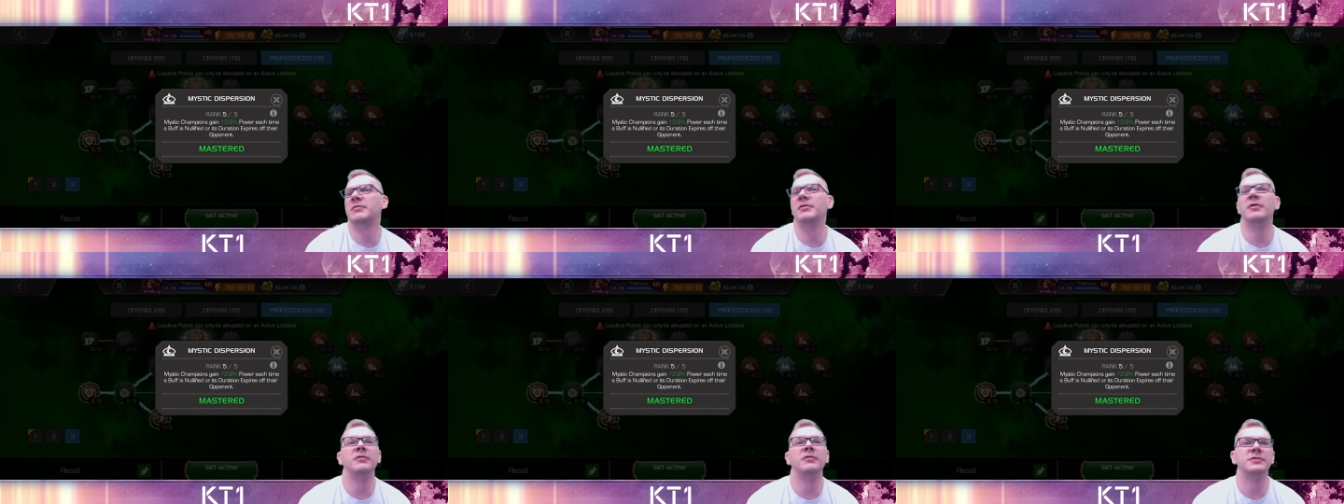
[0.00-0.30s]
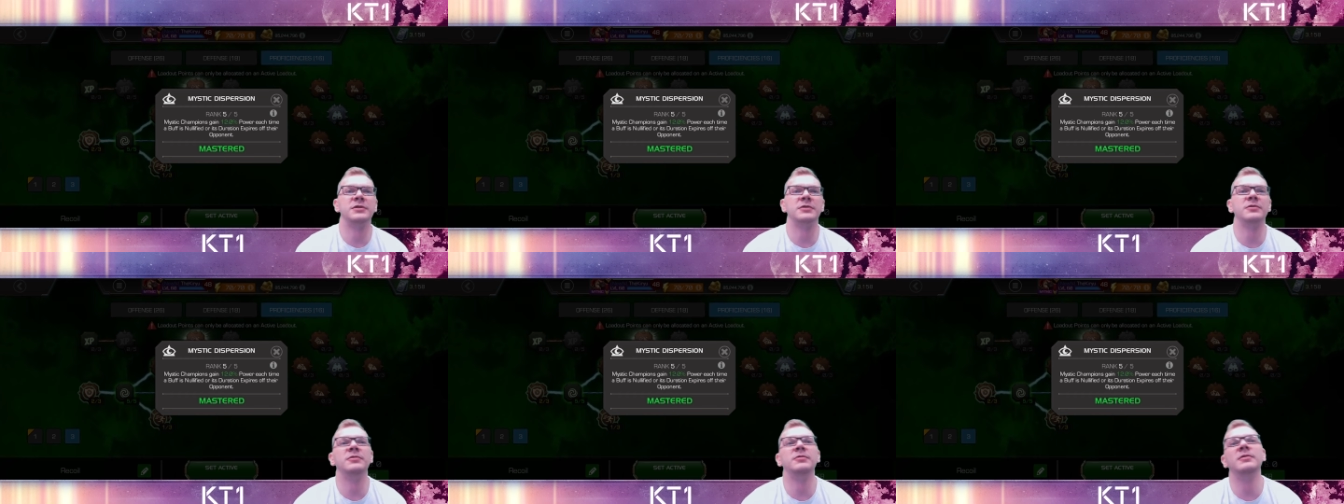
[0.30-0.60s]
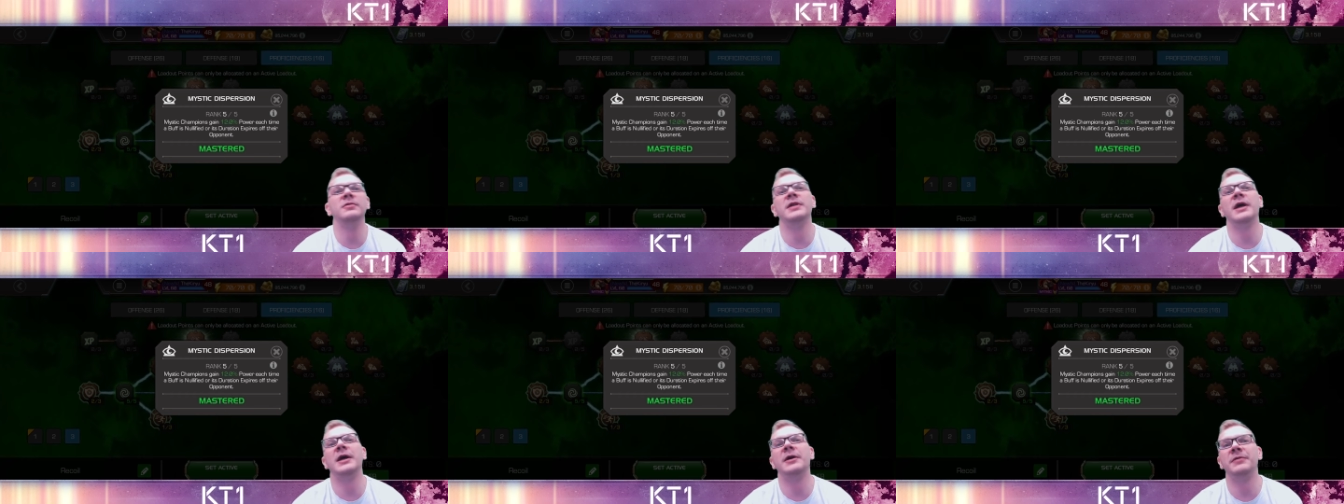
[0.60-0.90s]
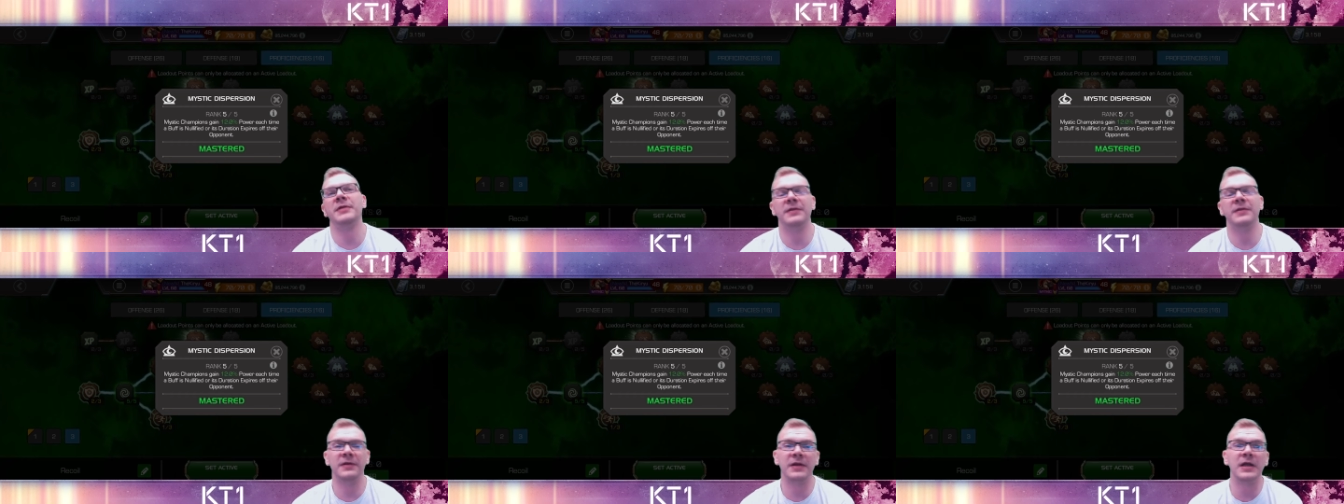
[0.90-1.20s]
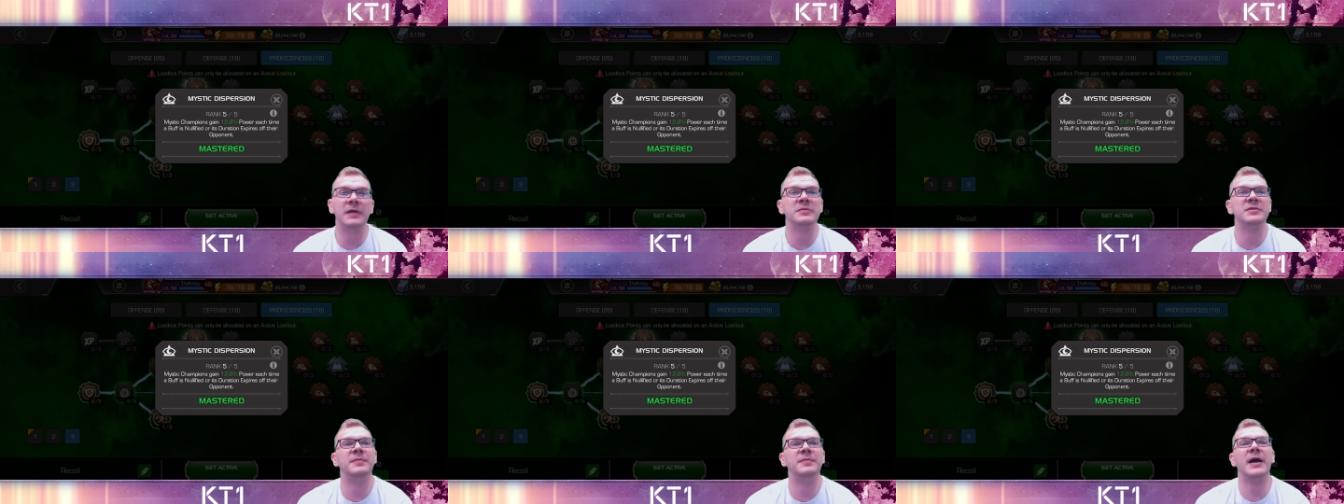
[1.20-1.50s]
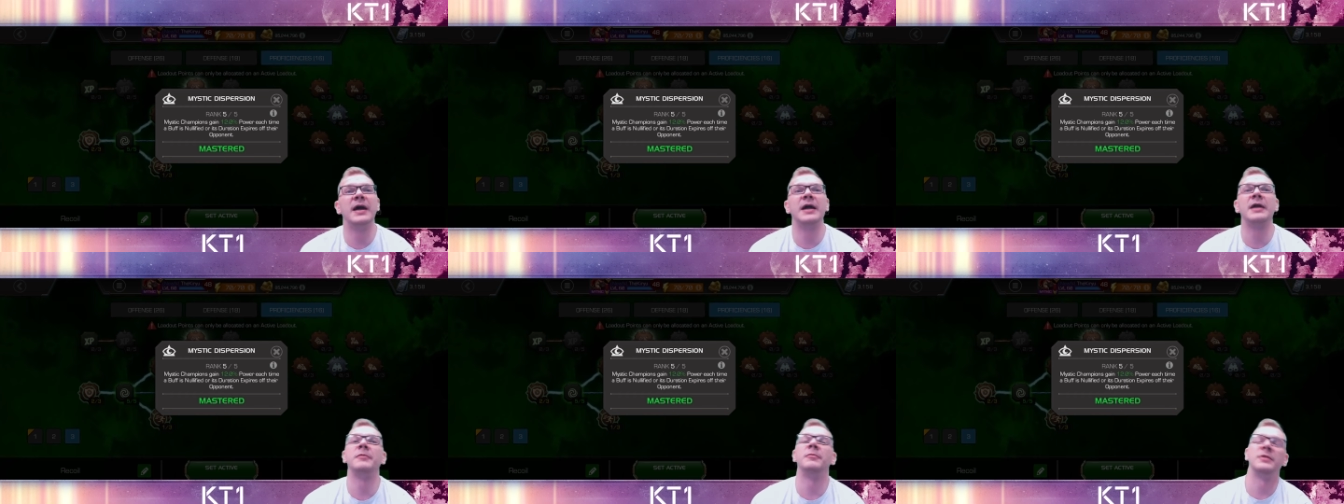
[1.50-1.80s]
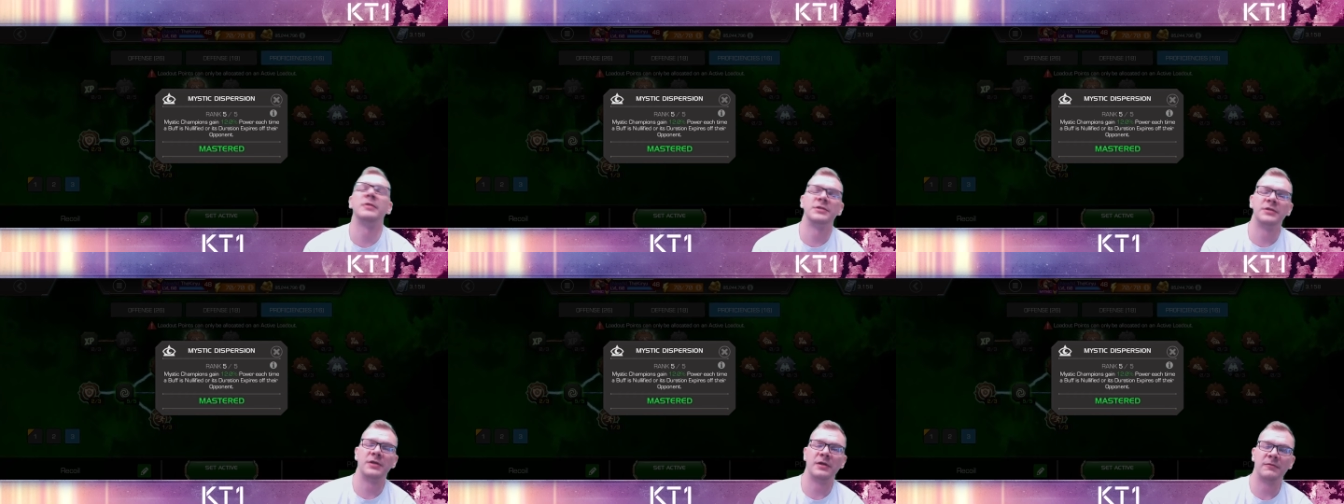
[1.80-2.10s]
goes on cooldown and then comes back
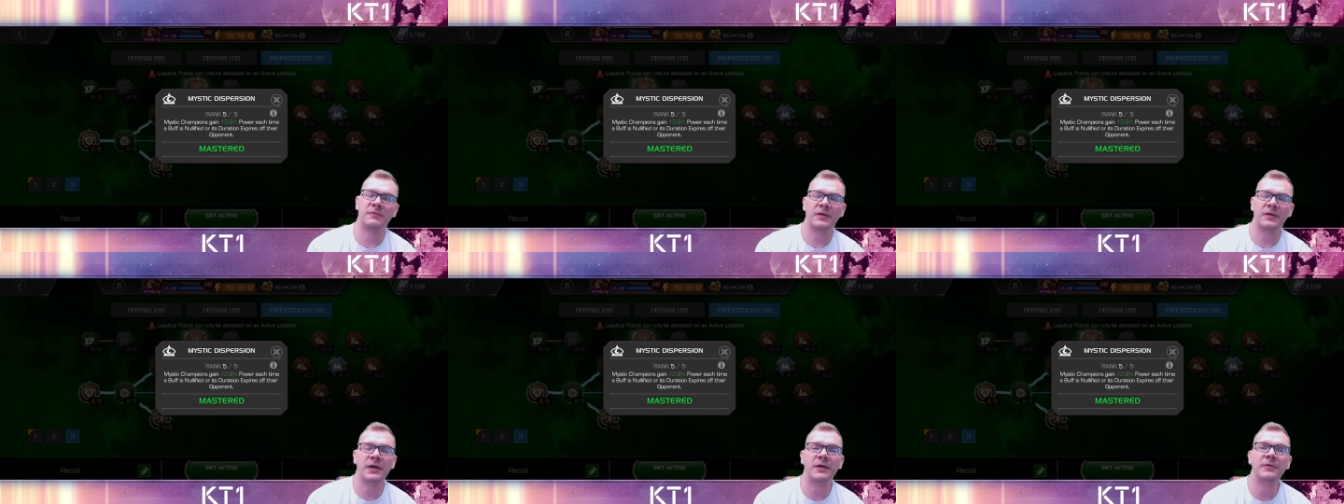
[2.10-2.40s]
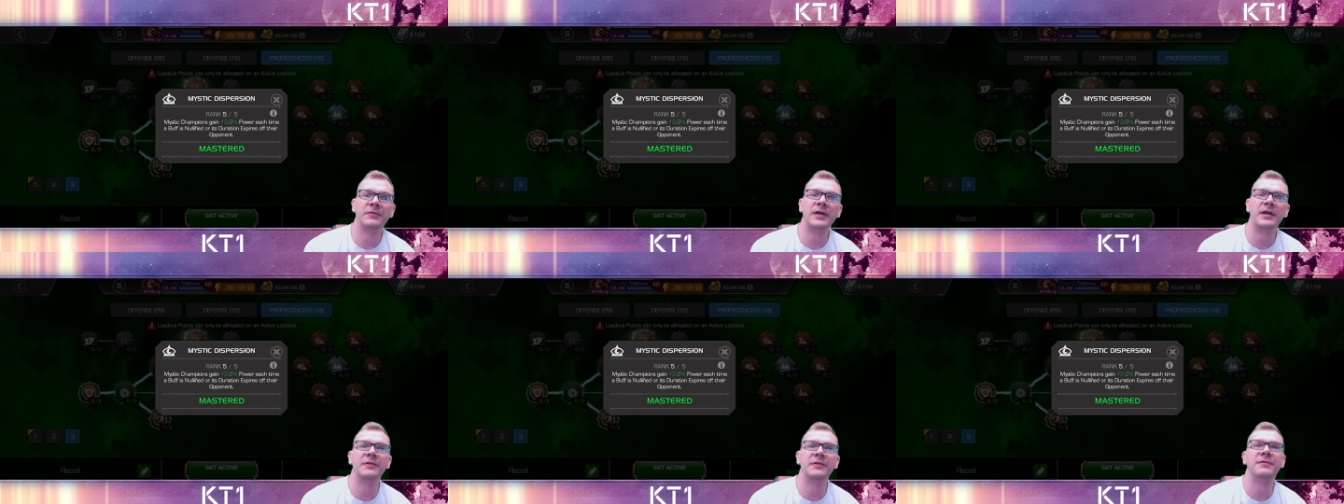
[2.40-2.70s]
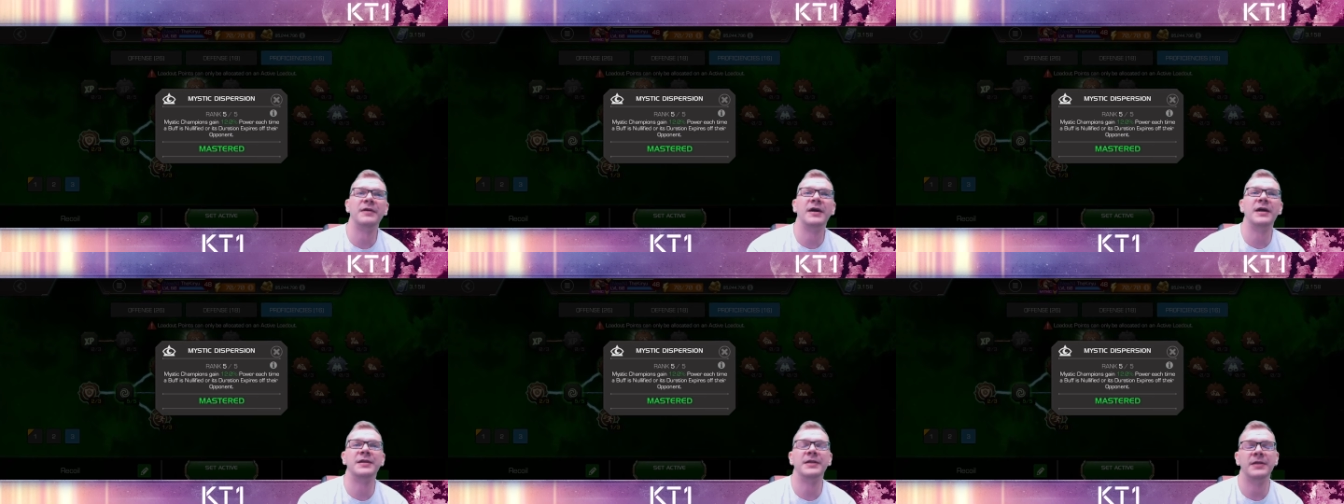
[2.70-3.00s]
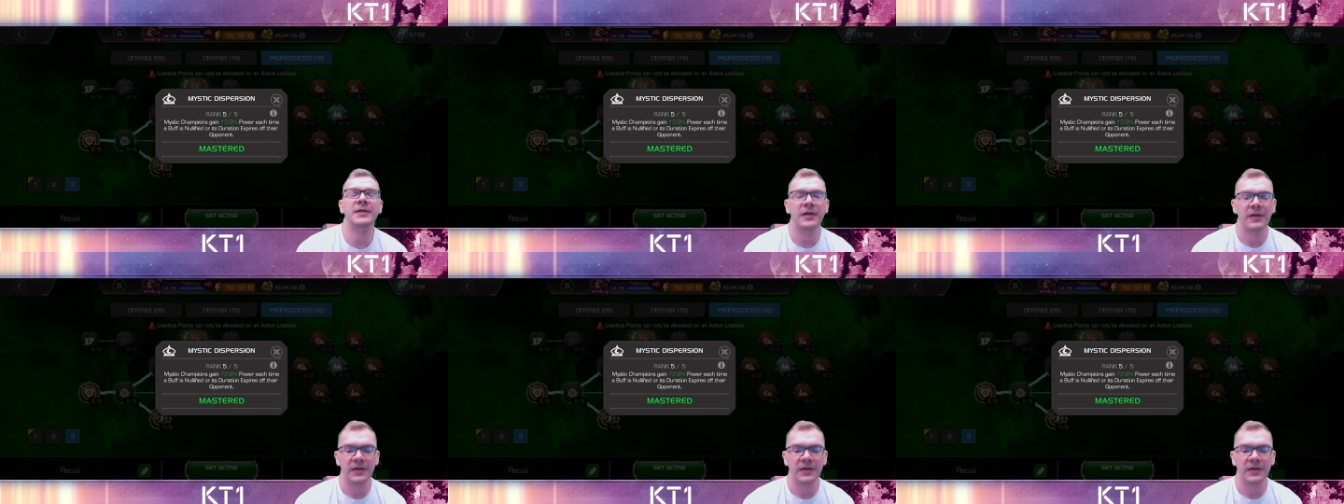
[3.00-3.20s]
once you have nullified it.